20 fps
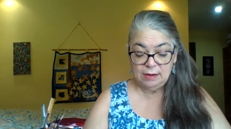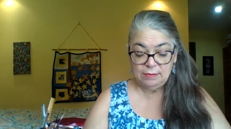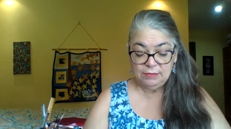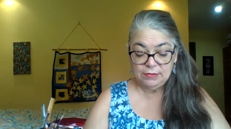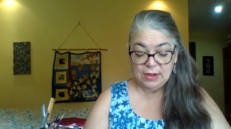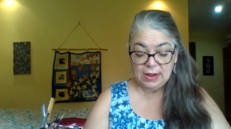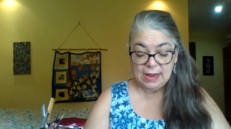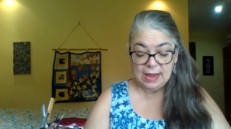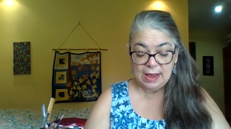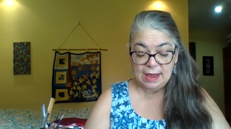
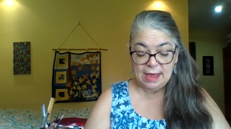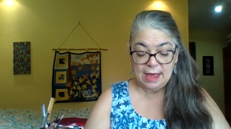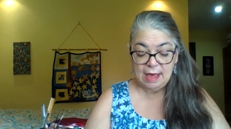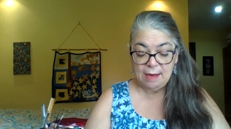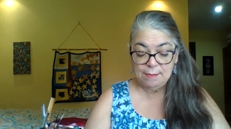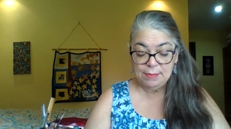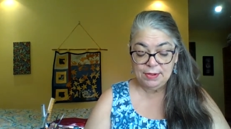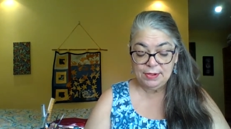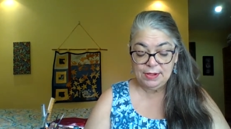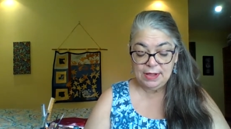It's like I
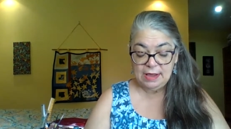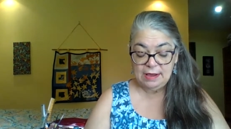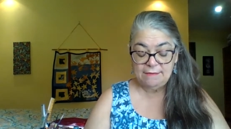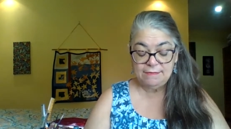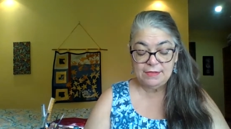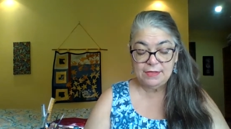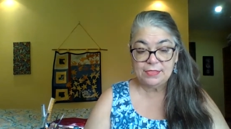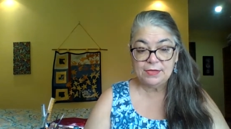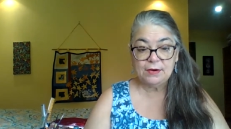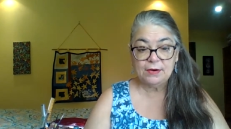can't
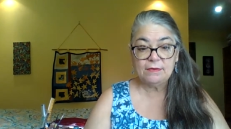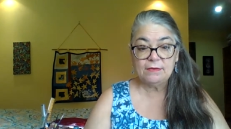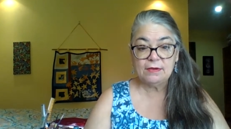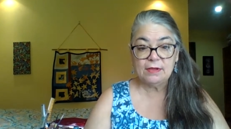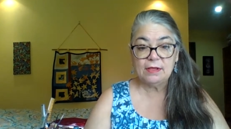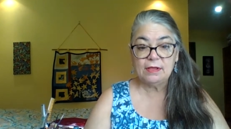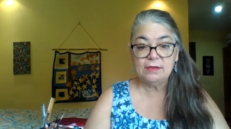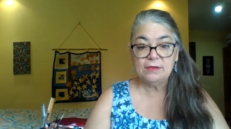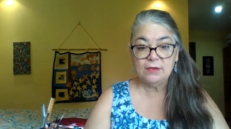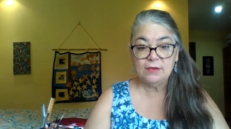believe that
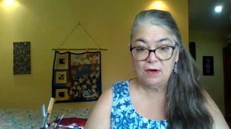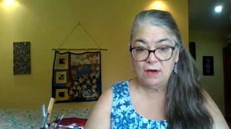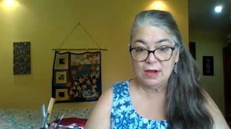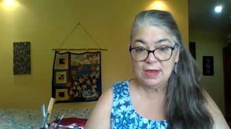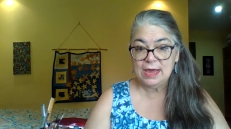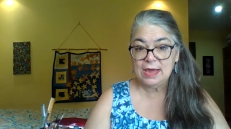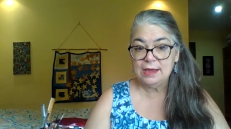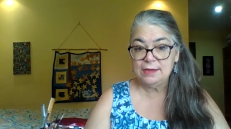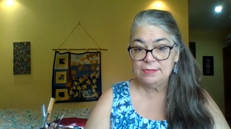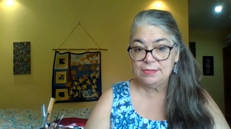they're
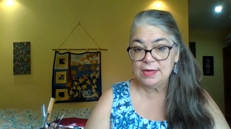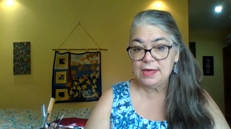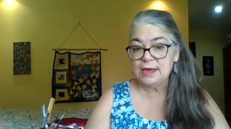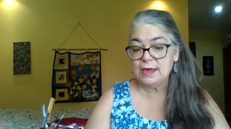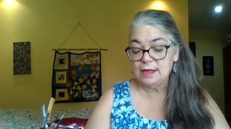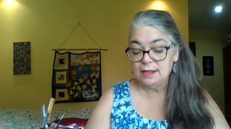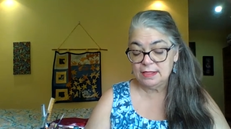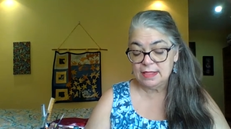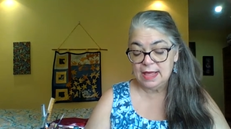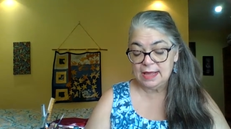talking,
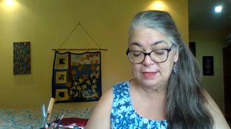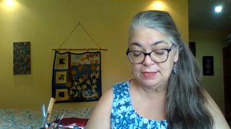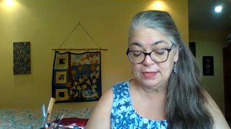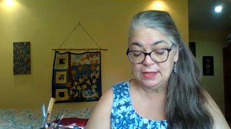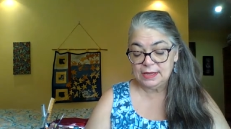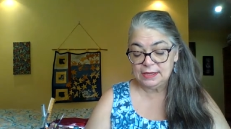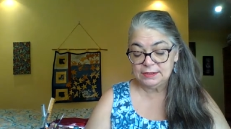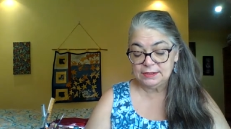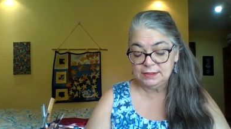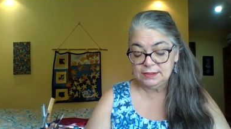thinking like
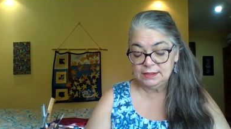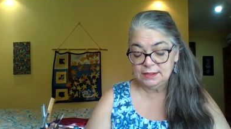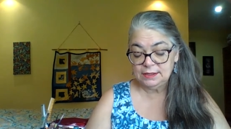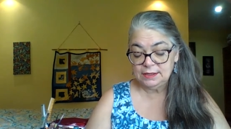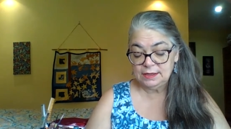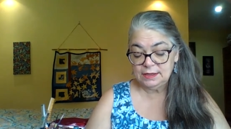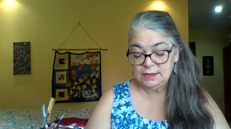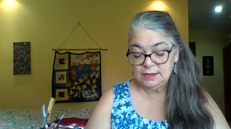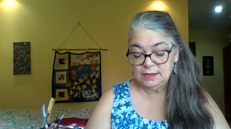this.